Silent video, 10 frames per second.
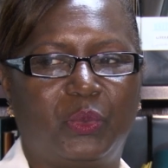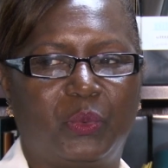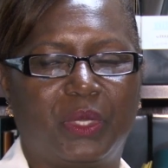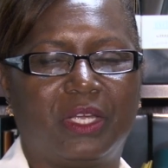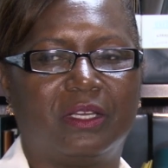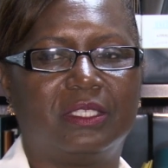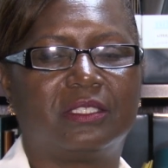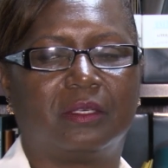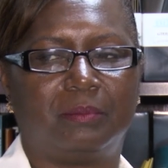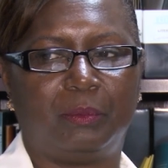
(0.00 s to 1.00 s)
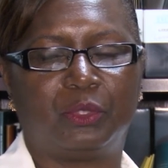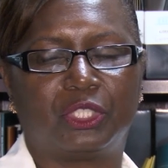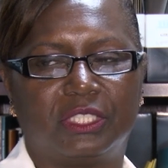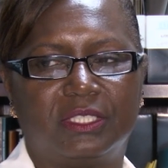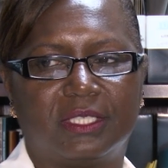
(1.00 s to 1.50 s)
we're going to be
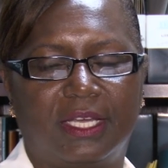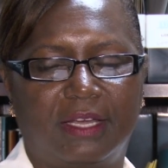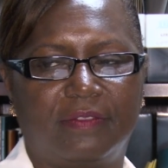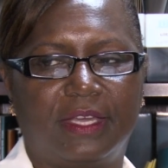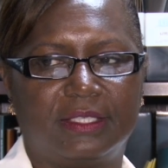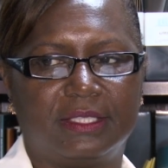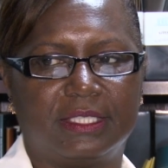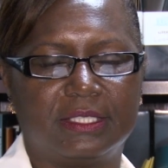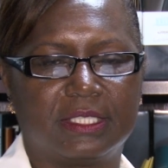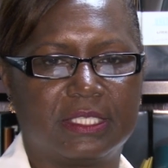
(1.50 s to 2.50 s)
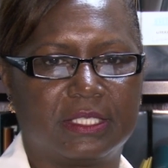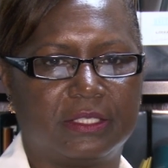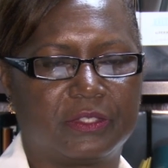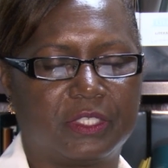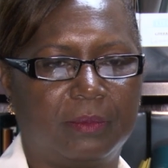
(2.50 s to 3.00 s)
pushing to have that done because
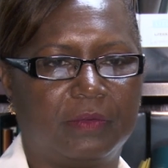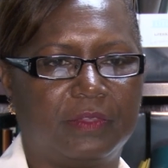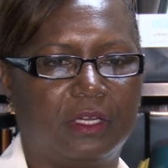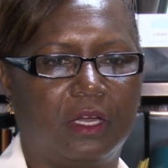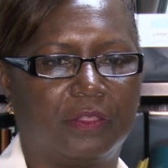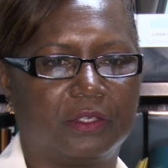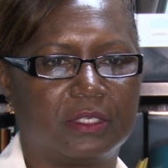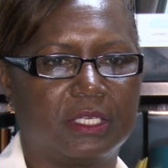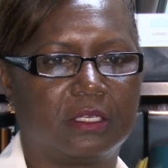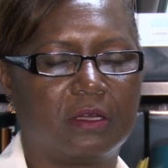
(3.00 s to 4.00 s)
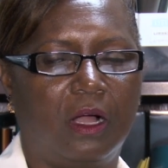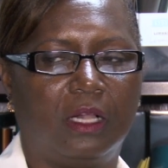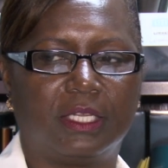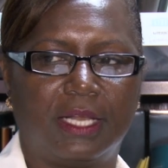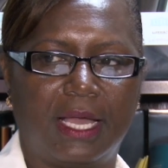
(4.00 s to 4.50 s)
there's some of the authors had
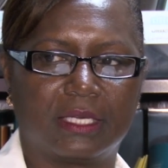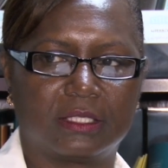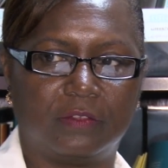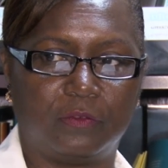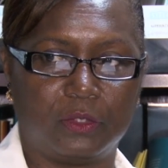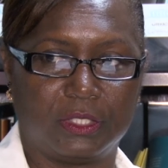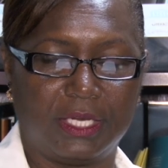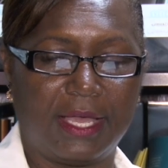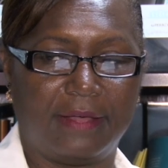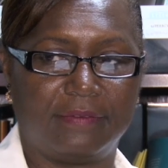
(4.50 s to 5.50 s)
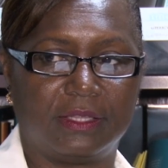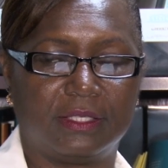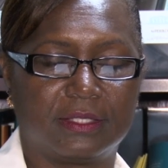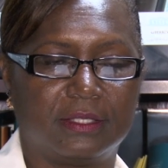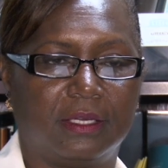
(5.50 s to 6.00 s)
called and asked if we're going to have it
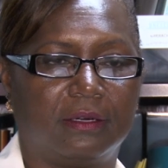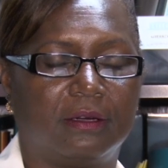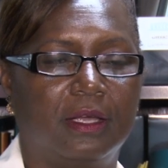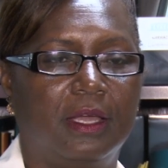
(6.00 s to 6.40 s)
this year